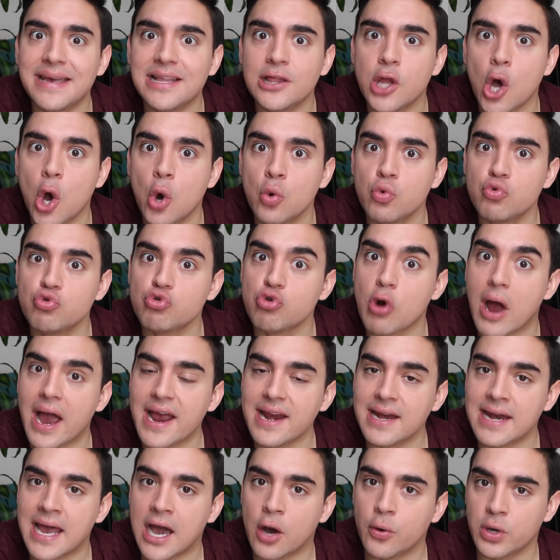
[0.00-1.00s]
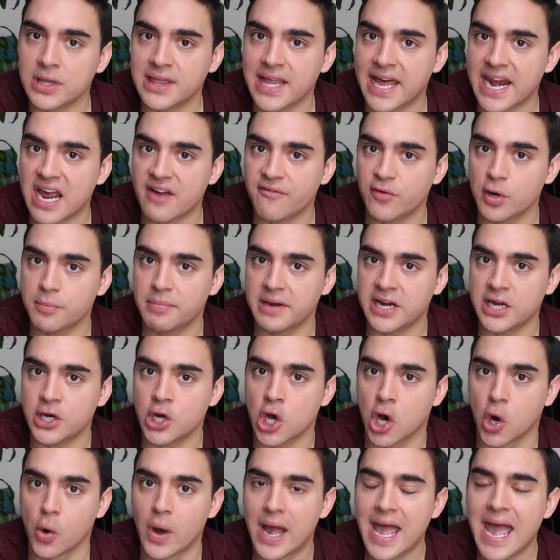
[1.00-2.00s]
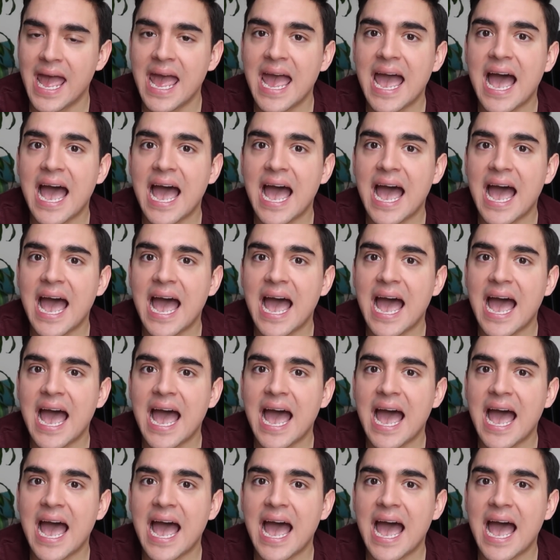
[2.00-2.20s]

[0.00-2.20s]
below right now and let everybody know